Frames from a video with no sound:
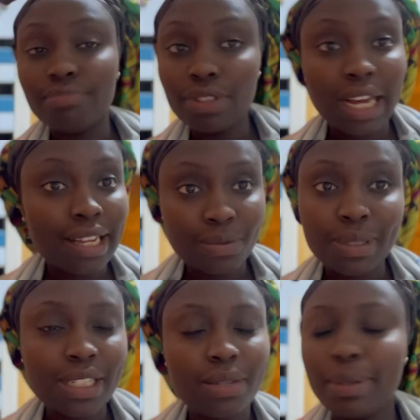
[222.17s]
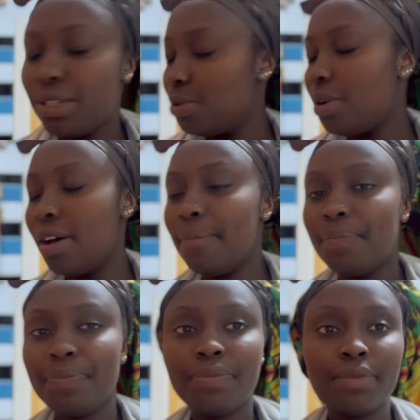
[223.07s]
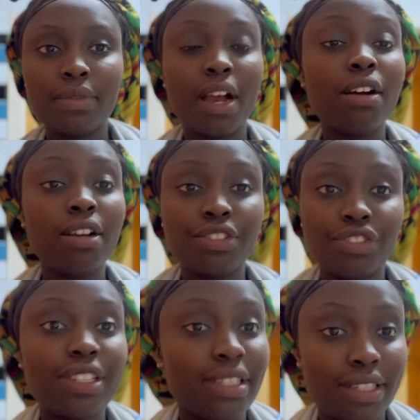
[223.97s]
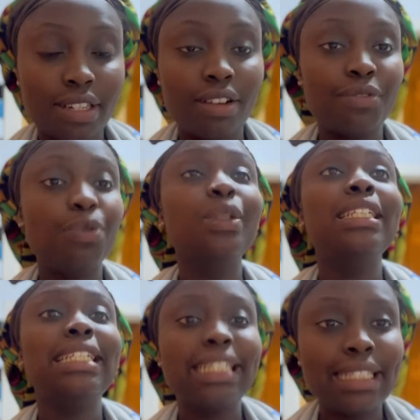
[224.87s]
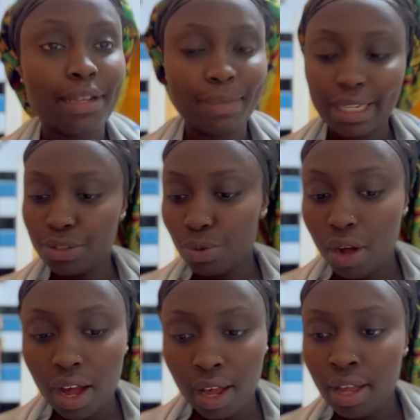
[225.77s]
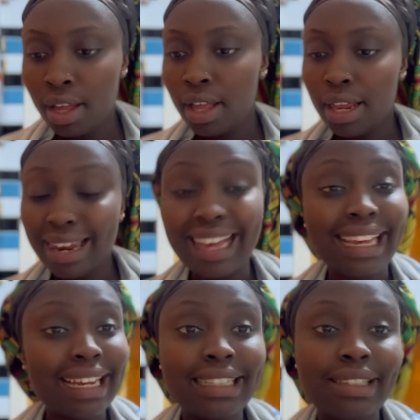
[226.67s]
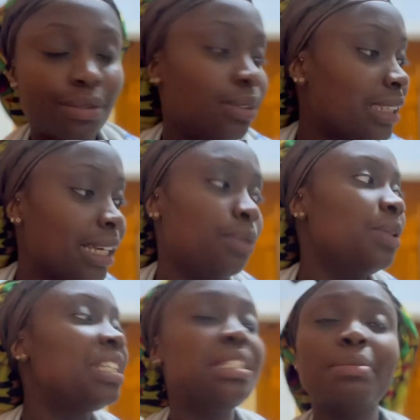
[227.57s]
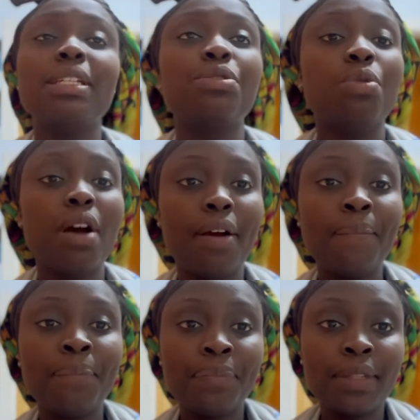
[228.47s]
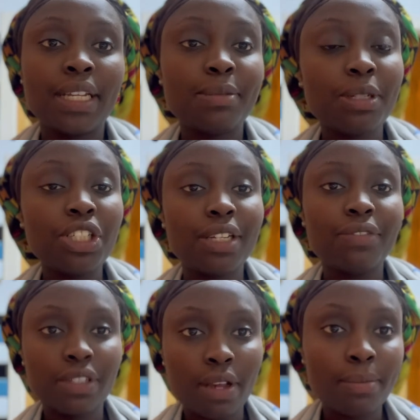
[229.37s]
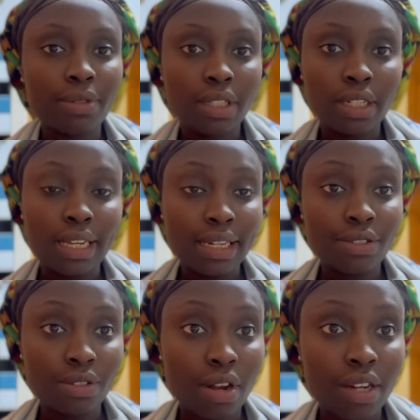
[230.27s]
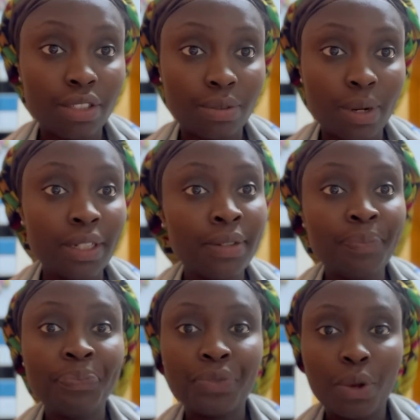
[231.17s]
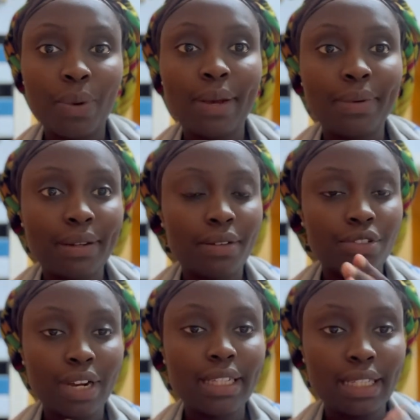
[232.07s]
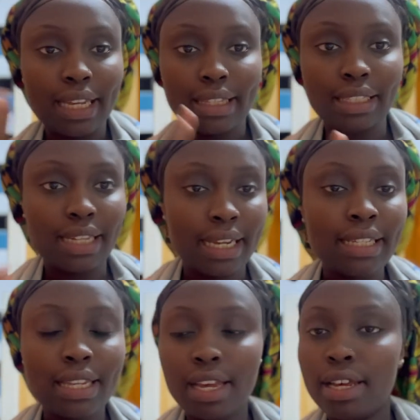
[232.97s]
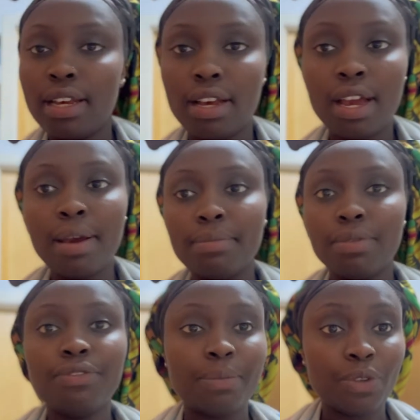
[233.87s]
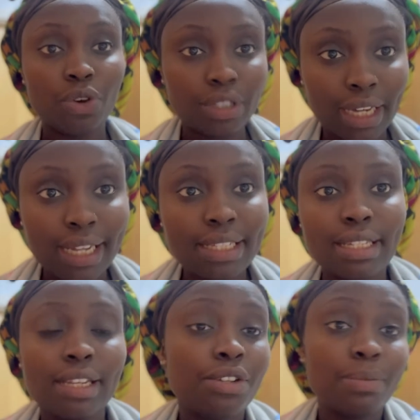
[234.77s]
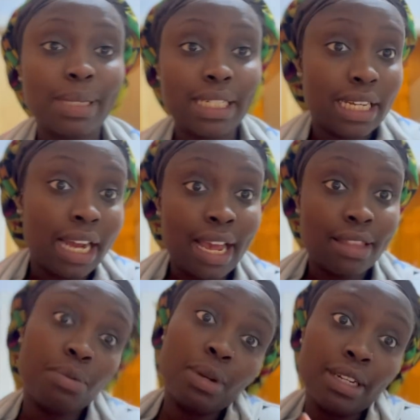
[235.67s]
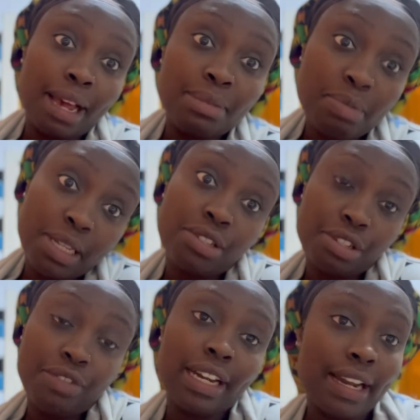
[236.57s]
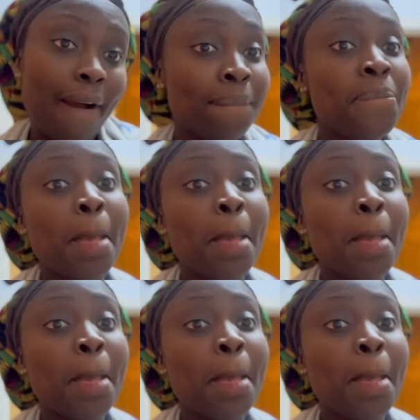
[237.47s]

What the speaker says: guys, we need to make dua. I can't stress this enough, we need to make dua. Like any little thing, we need to make dua. Especially for example the Laylatul Qadr one, where we're trying to get the days from the odd nights. It could be tonight, the one that I'm speaking to you right now,